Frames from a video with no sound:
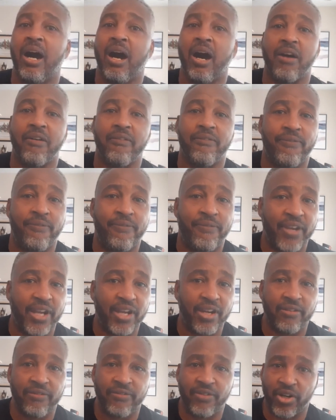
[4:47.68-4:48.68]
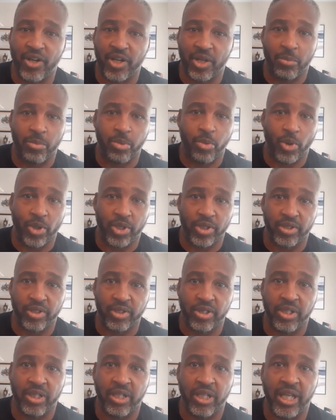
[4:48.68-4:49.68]
are very, very important.
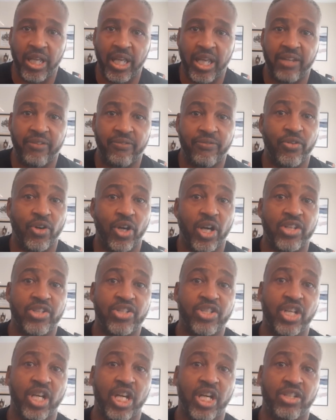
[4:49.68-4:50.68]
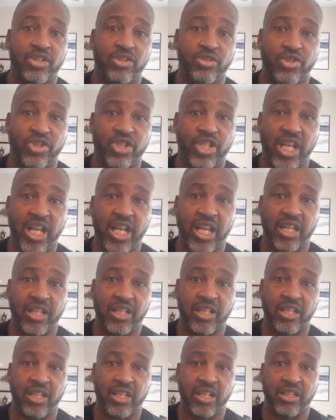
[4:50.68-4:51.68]
And for us to
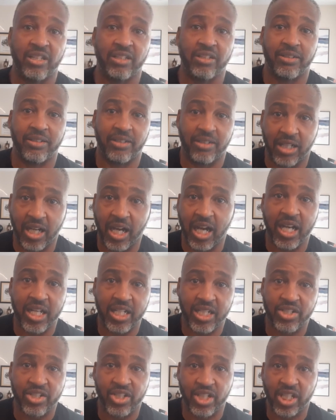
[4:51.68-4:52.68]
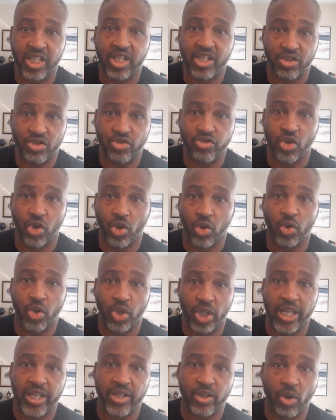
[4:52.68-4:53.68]
understand, God is in
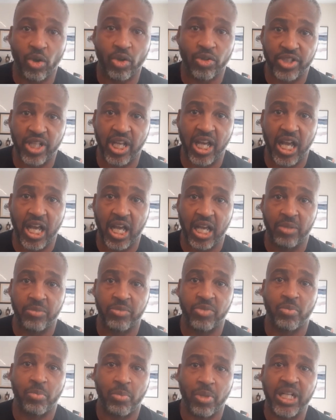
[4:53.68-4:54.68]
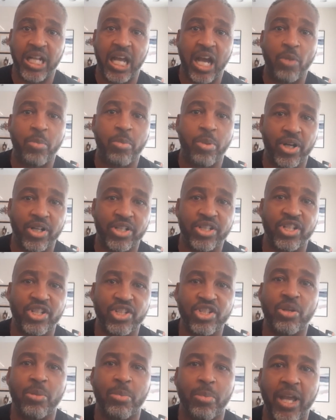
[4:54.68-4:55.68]
control at all times, but our
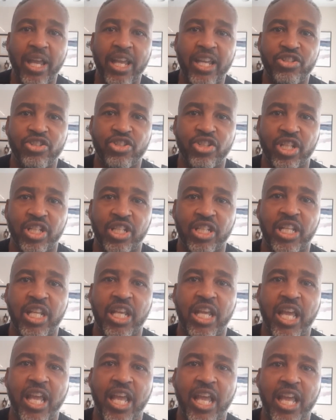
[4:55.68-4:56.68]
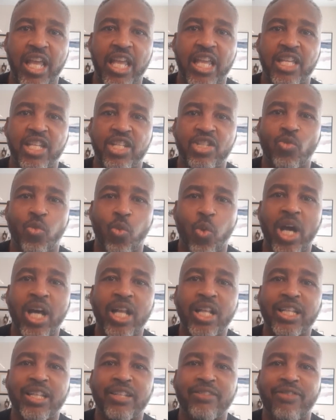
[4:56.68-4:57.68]
participation is
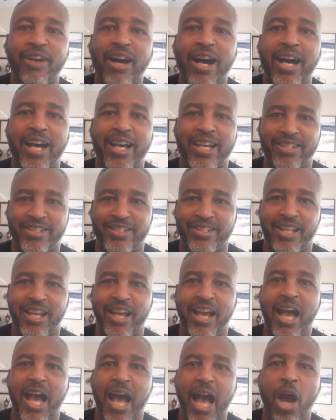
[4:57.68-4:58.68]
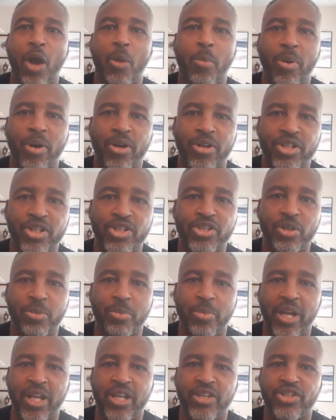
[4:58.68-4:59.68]
well advised. Our
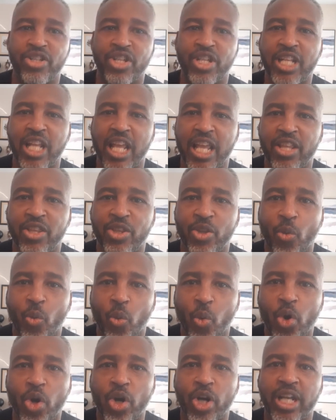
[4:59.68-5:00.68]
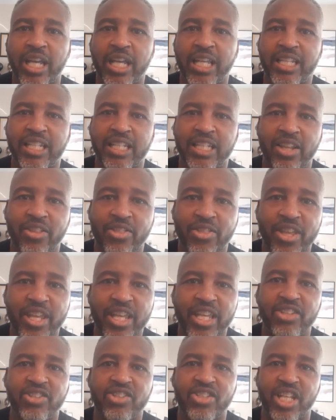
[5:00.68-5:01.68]
participation in the work and in the
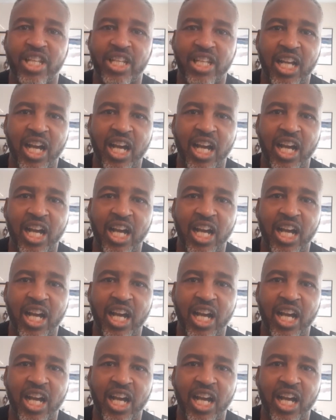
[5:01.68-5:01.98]
things that